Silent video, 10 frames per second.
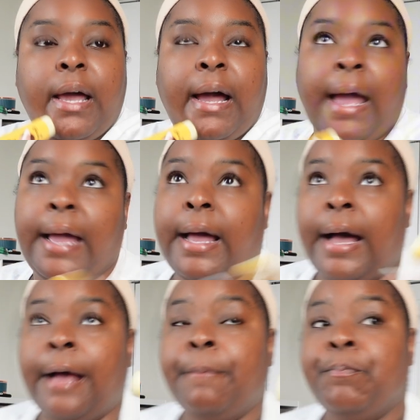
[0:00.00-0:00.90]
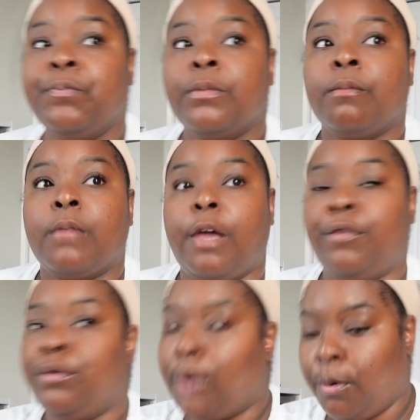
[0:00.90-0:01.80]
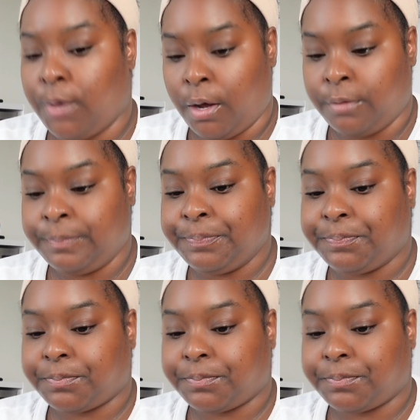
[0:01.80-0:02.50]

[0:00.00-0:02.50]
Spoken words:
I had got, if you don't know,